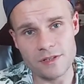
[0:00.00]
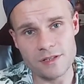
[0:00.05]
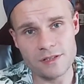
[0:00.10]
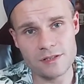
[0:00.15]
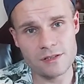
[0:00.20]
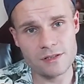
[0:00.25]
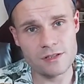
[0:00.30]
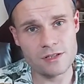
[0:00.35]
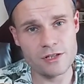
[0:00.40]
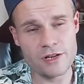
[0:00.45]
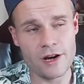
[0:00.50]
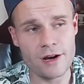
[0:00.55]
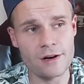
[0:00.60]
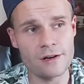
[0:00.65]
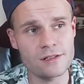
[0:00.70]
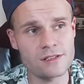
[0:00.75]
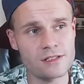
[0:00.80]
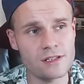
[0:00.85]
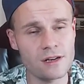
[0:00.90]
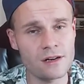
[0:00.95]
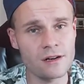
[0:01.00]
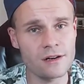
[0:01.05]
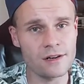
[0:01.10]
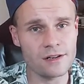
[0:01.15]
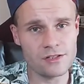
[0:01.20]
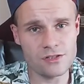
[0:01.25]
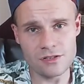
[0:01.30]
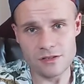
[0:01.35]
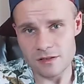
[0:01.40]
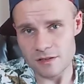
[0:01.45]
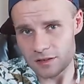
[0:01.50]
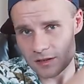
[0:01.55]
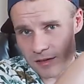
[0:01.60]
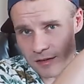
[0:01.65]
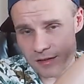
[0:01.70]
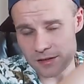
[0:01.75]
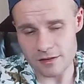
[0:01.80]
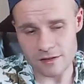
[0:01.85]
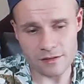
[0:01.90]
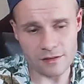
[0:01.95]
these chairs are
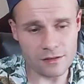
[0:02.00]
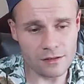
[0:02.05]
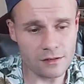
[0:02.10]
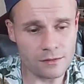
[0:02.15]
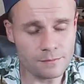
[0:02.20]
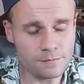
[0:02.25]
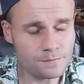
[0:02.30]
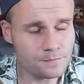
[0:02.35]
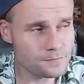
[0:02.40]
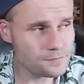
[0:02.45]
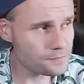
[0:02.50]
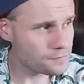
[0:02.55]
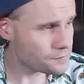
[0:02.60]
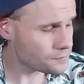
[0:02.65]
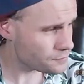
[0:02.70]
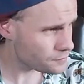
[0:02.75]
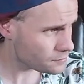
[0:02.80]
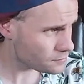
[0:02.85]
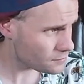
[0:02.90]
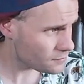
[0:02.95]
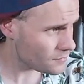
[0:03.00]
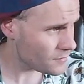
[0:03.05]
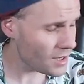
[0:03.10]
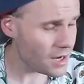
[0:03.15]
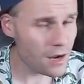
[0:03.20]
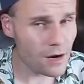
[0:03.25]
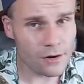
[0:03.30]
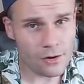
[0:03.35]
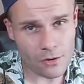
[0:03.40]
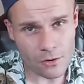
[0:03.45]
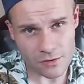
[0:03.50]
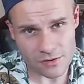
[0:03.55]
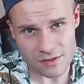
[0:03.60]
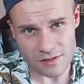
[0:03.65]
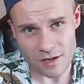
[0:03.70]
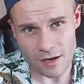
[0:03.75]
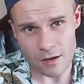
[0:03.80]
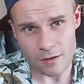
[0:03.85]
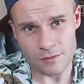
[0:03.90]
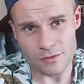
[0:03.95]
actually are crossed
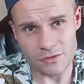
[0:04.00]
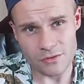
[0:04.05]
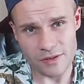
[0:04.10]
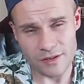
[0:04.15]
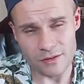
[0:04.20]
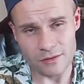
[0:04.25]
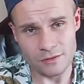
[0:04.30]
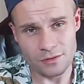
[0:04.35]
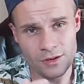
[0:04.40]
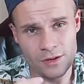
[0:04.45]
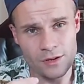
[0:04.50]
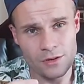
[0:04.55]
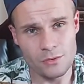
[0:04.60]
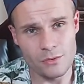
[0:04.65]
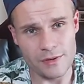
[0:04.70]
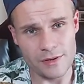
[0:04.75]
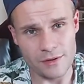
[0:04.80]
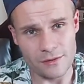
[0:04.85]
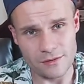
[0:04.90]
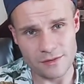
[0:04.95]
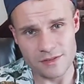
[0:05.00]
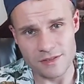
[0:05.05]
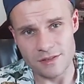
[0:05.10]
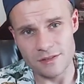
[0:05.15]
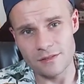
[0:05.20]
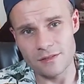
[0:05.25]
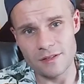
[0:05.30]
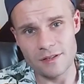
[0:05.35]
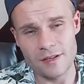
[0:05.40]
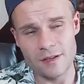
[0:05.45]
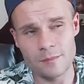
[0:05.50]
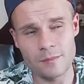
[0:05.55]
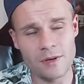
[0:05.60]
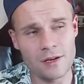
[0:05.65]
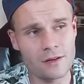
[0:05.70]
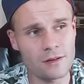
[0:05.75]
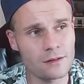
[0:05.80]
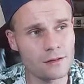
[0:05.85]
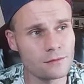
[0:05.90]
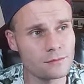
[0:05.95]
out. You cannot sit on them.
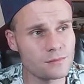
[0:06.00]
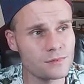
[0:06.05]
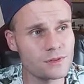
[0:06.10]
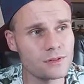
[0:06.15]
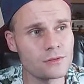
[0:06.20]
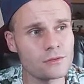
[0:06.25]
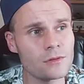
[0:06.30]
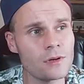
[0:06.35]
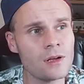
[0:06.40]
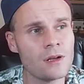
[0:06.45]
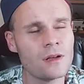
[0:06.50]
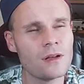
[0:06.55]
So